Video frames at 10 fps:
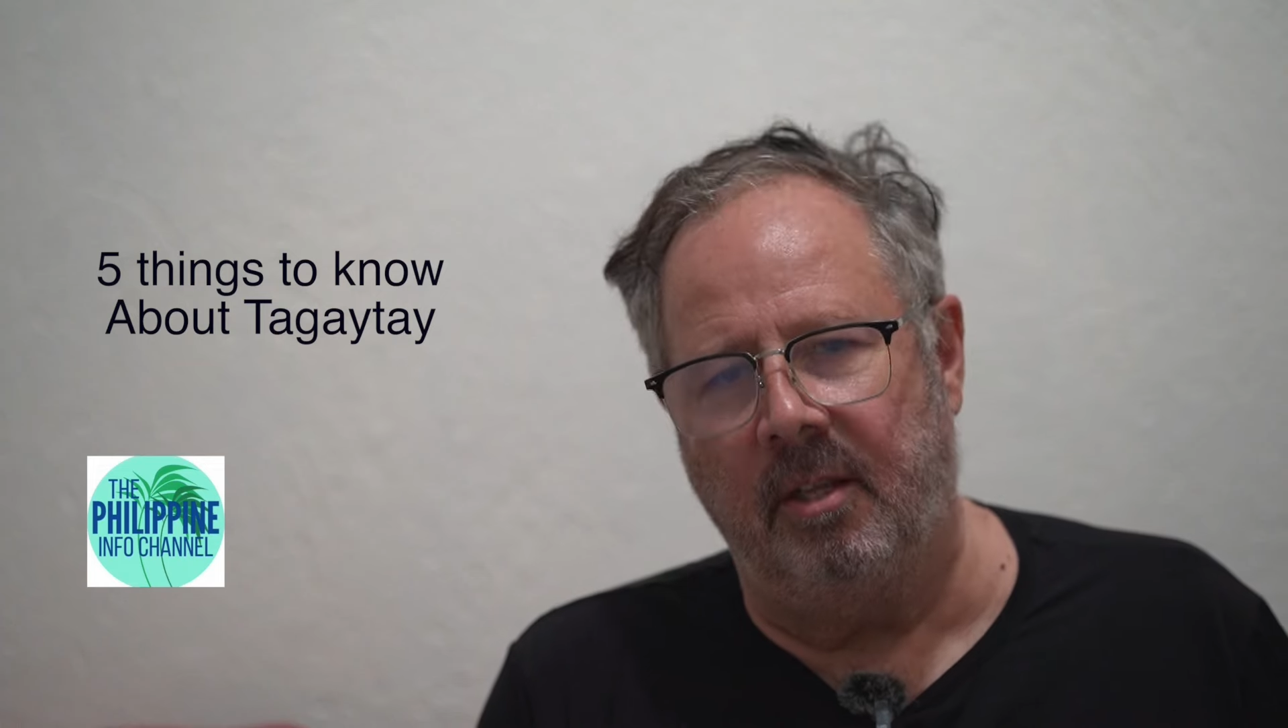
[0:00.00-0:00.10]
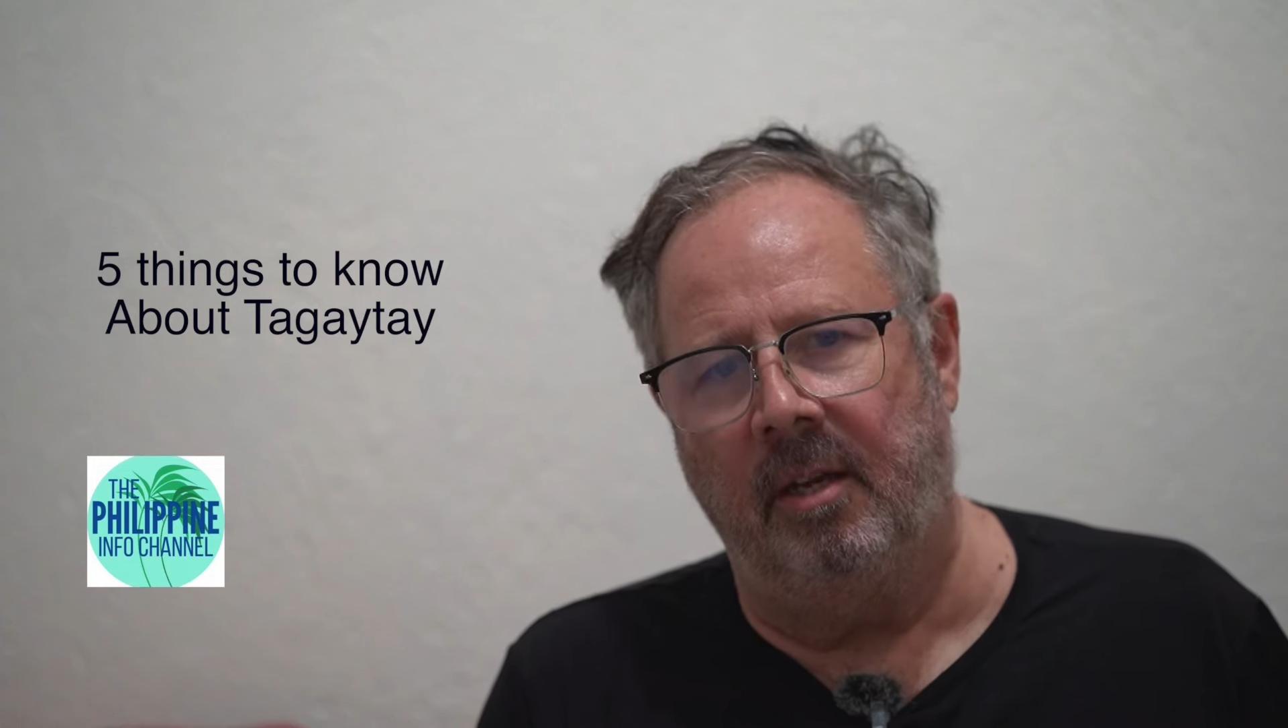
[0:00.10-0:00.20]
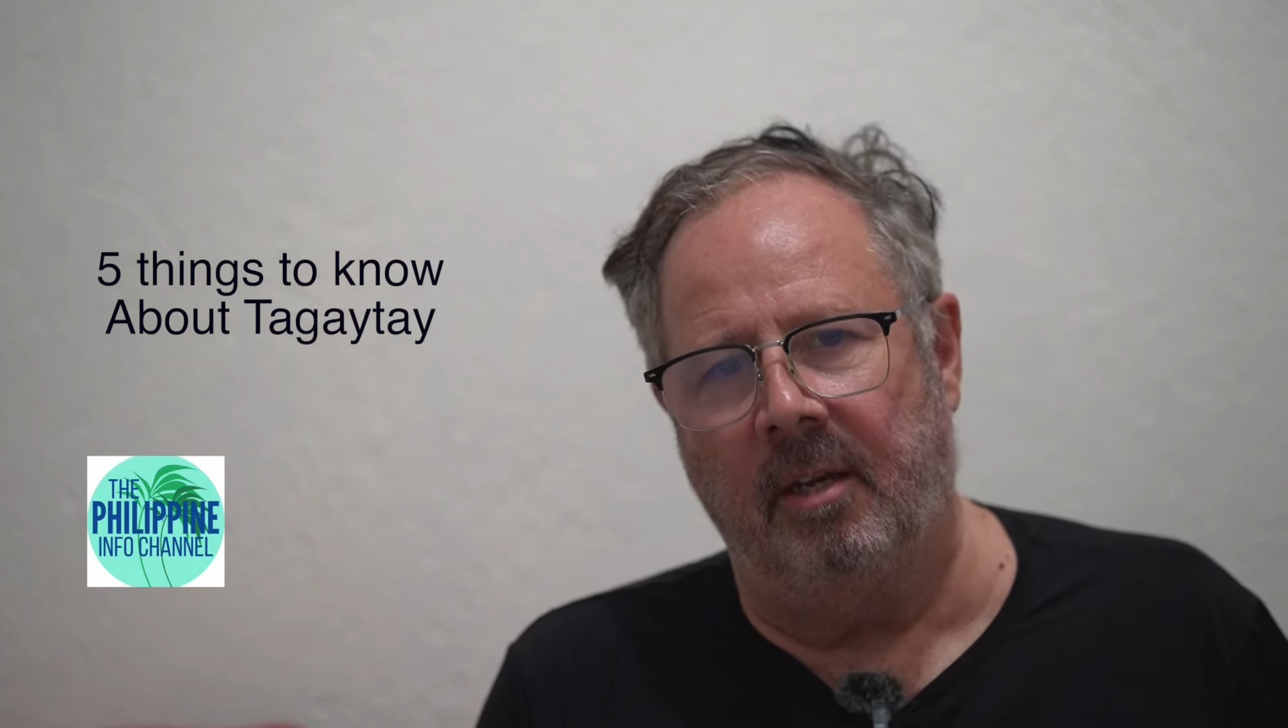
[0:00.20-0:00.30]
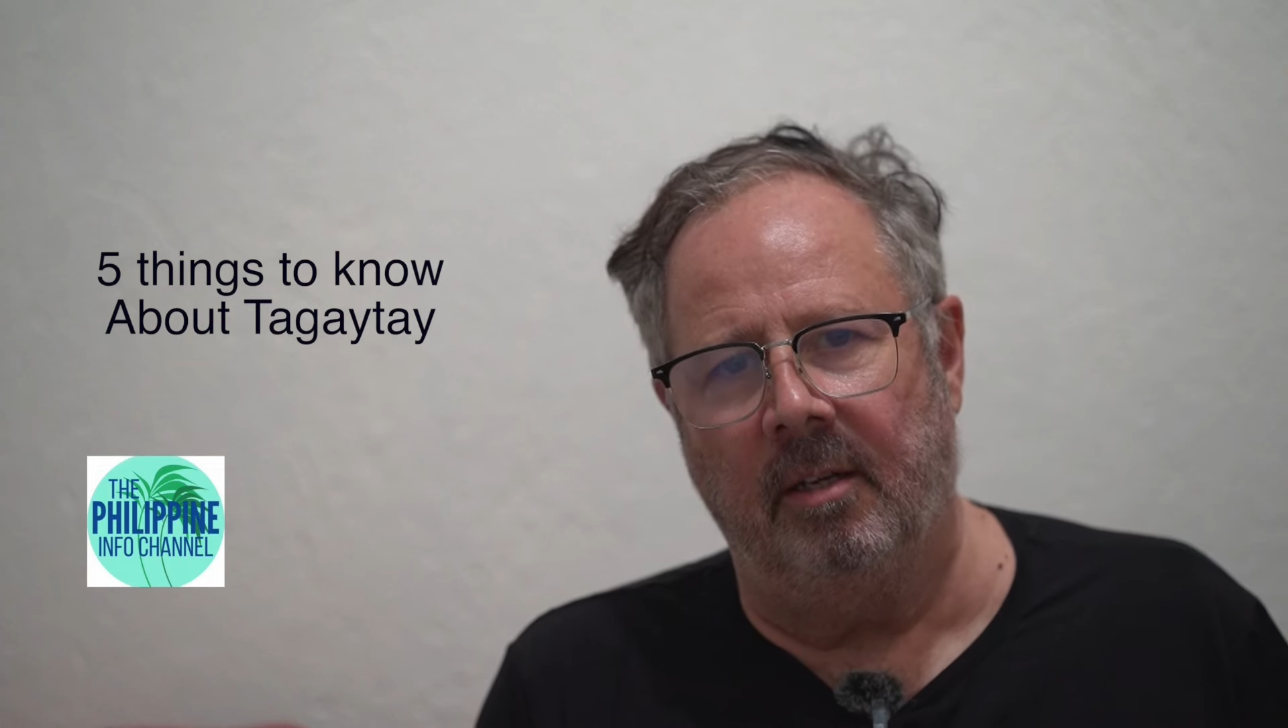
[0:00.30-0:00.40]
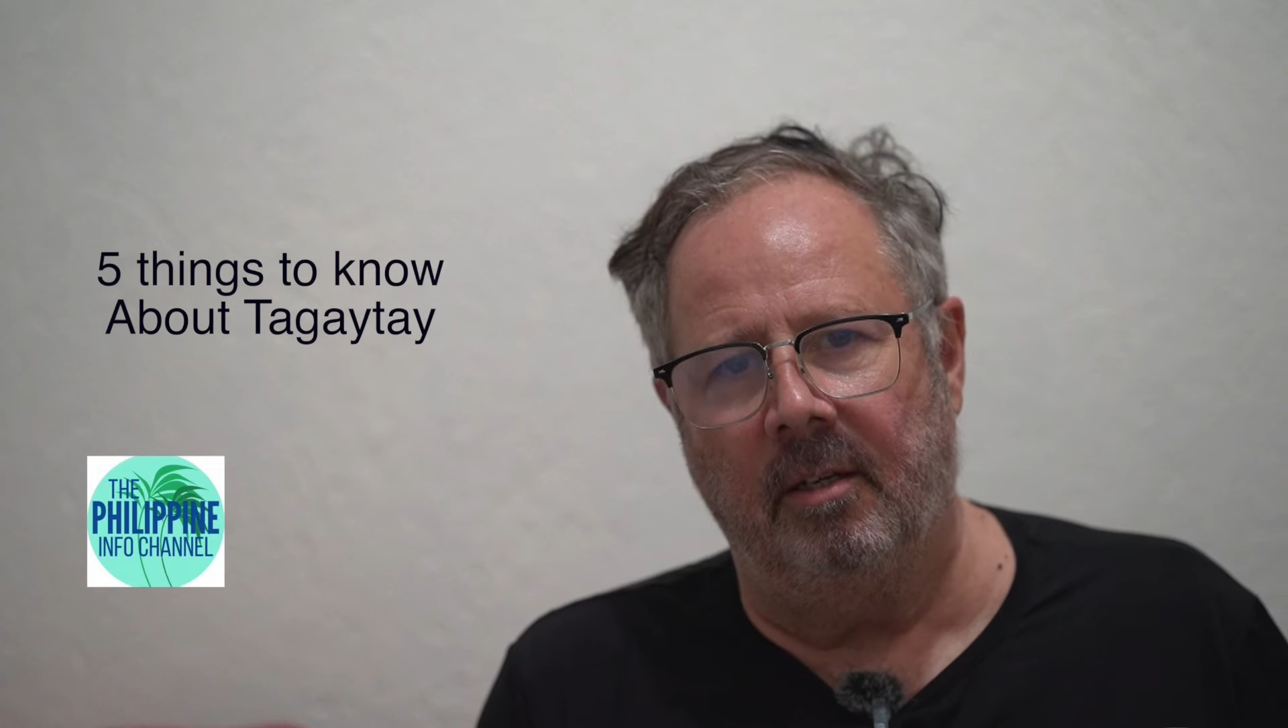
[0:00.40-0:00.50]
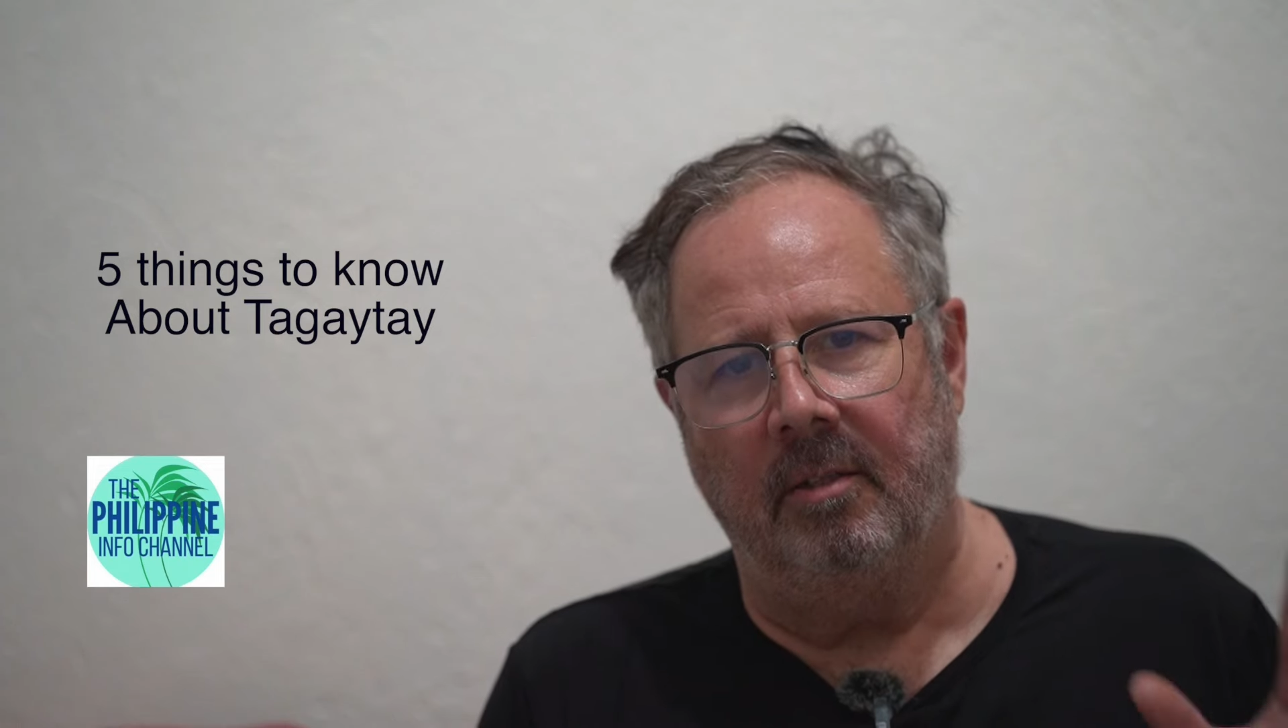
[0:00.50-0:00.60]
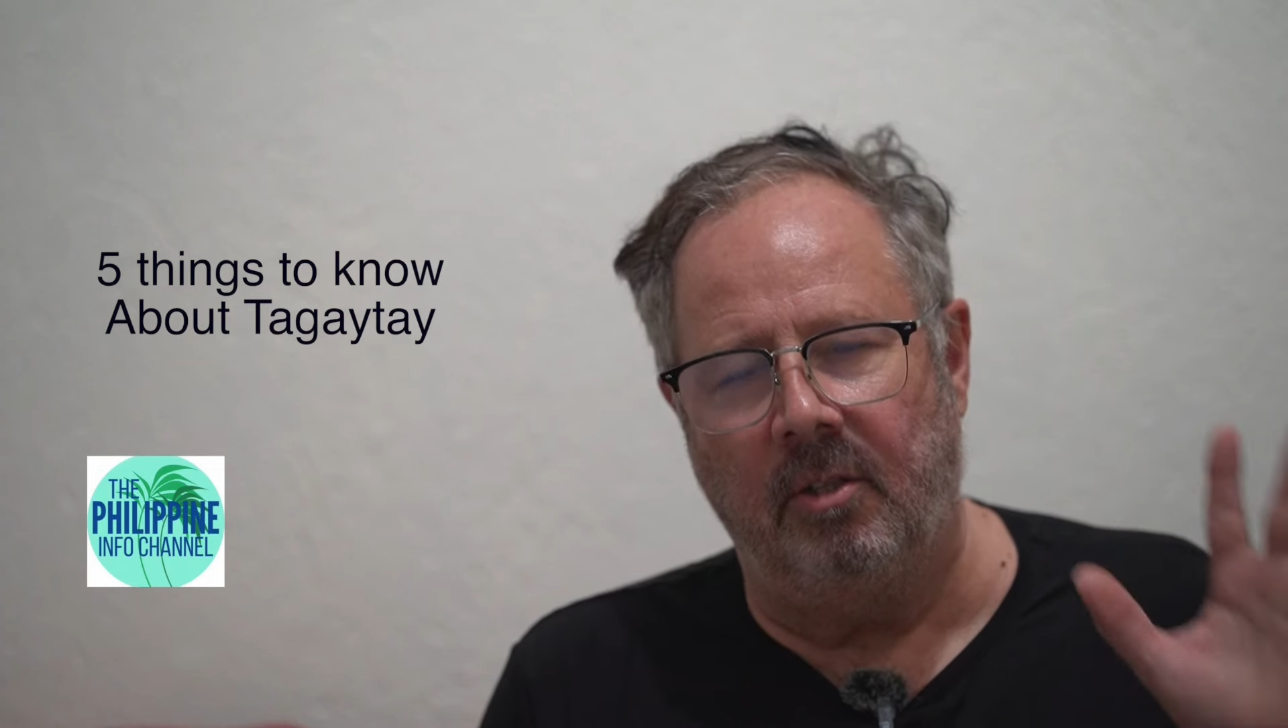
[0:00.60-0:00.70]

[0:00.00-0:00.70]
thing